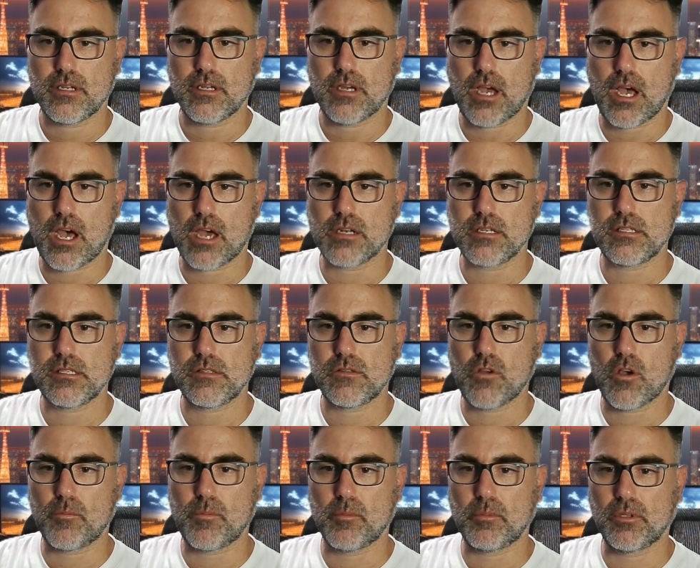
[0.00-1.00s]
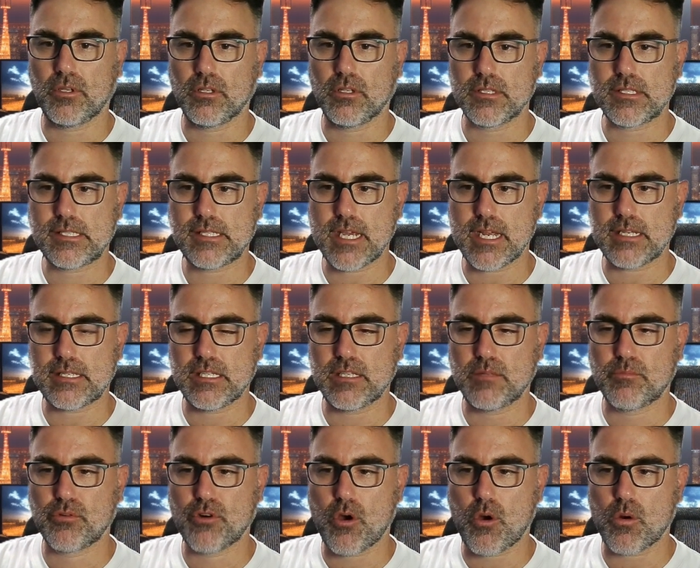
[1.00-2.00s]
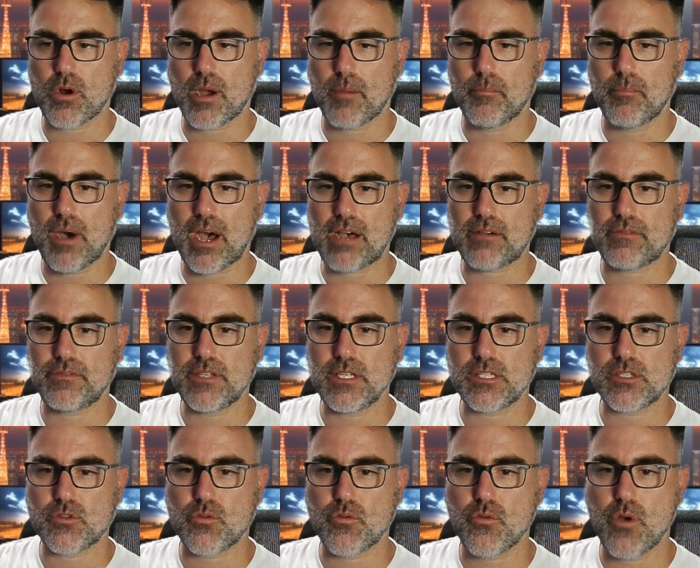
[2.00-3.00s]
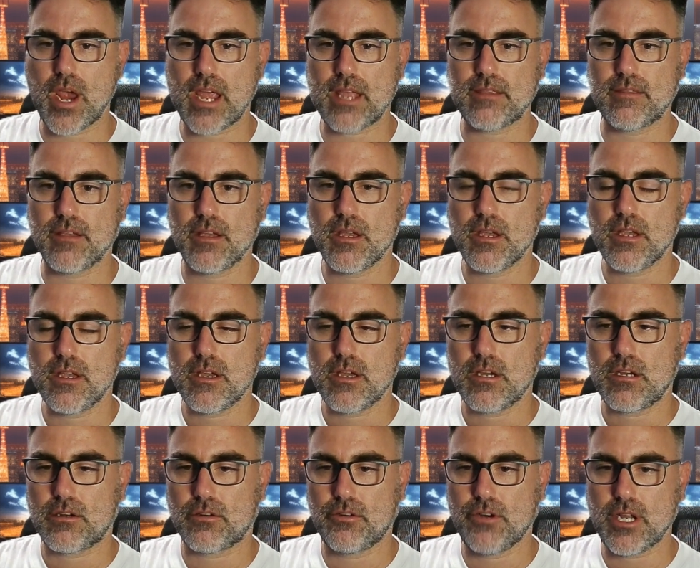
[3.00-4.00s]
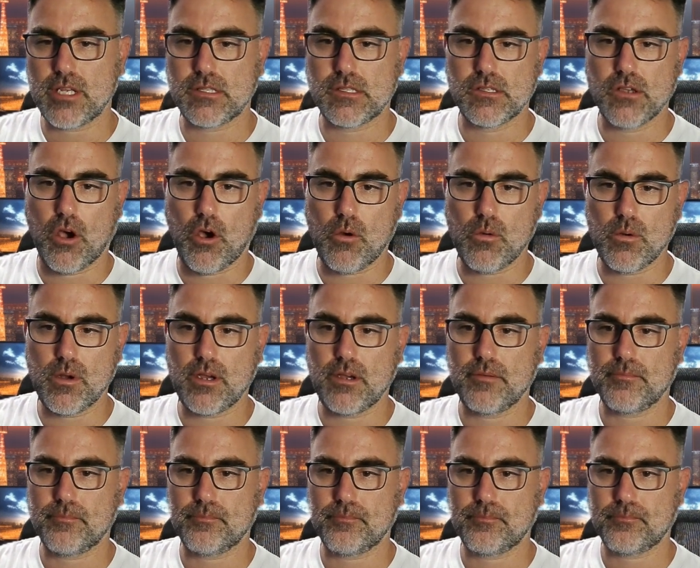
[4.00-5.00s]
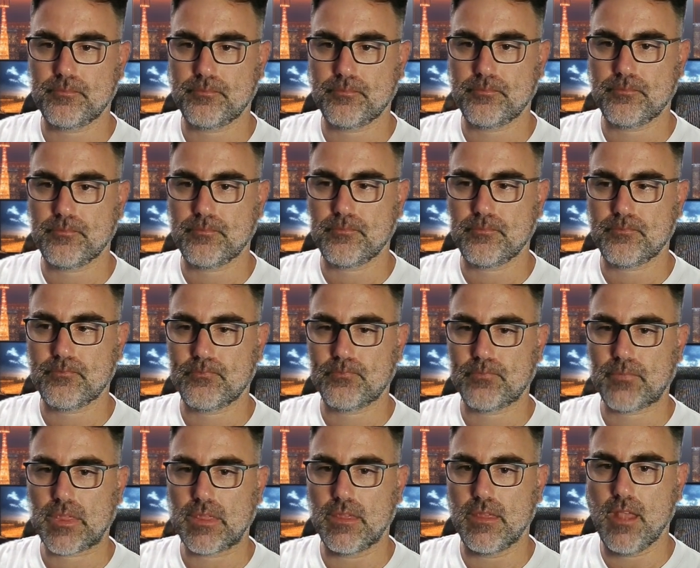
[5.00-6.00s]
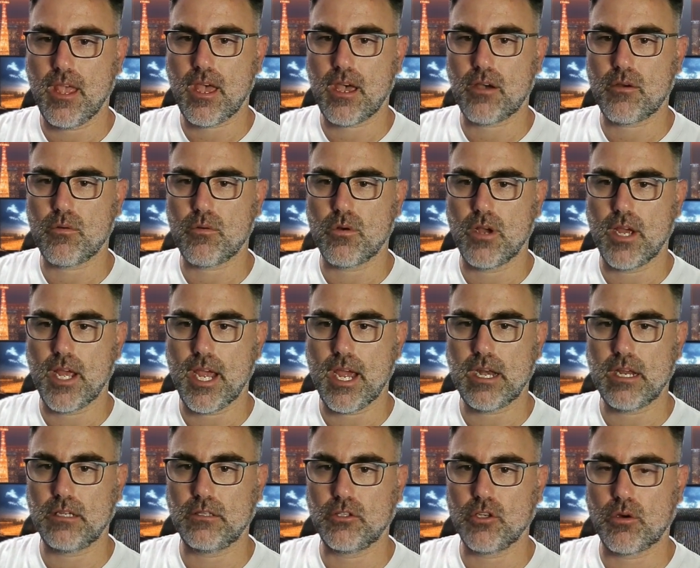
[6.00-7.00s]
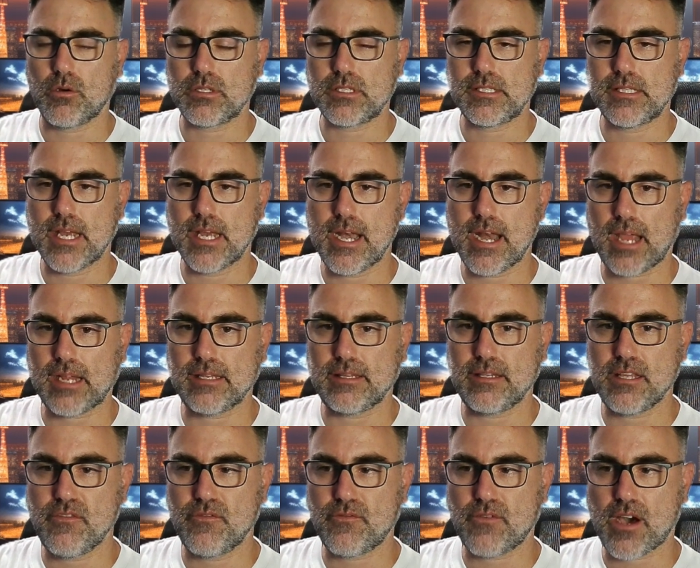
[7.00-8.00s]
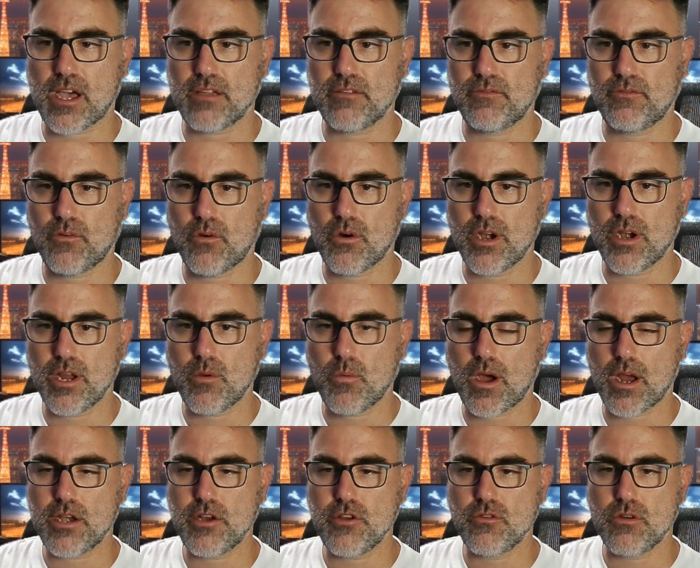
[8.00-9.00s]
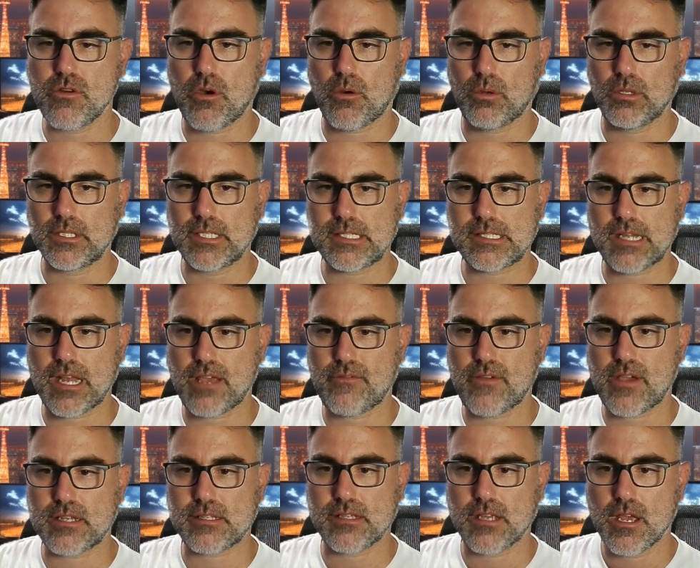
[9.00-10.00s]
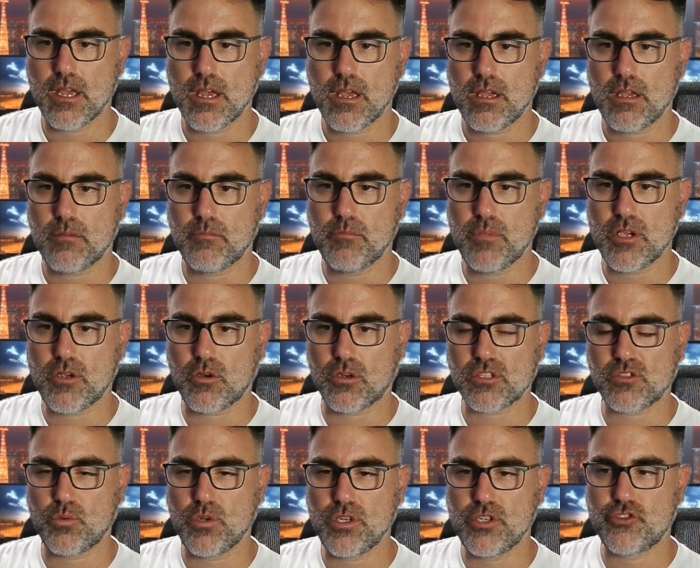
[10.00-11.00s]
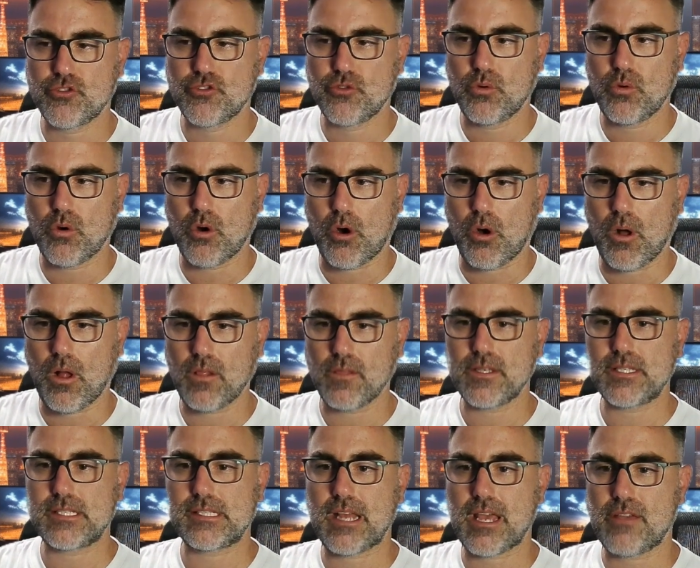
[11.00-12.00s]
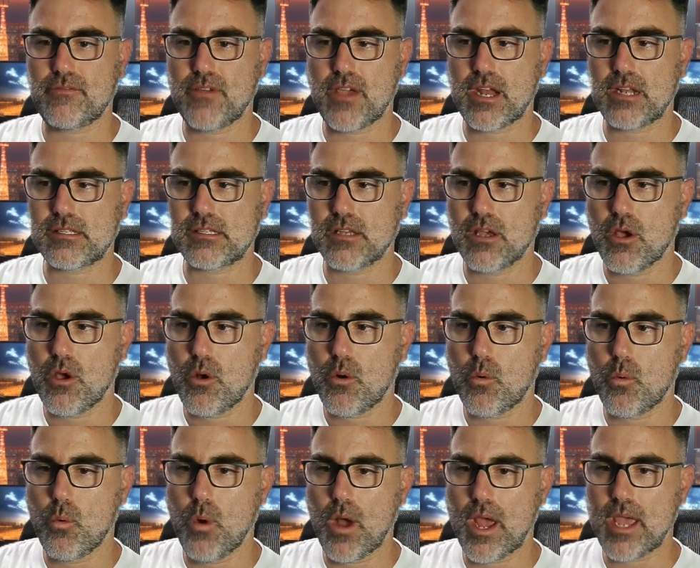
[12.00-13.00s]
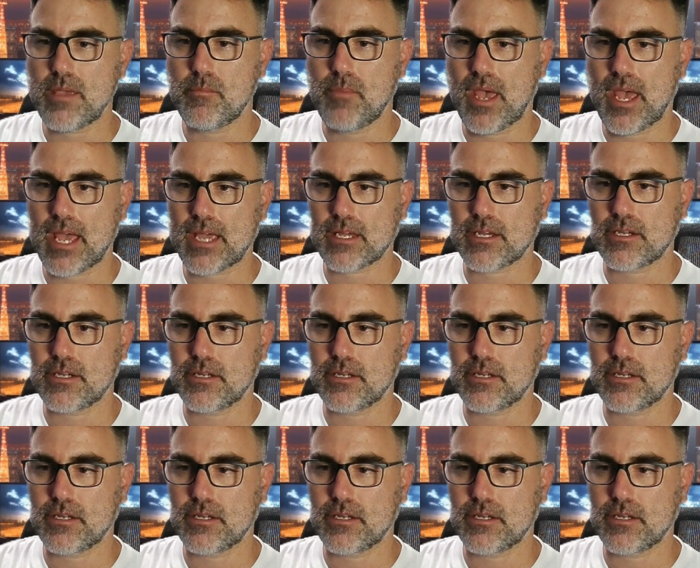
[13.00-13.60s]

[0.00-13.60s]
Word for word: unstoppable since it broke above this red zone, now heading towards the 95.41. You know all these levels because we drew all these levels way back,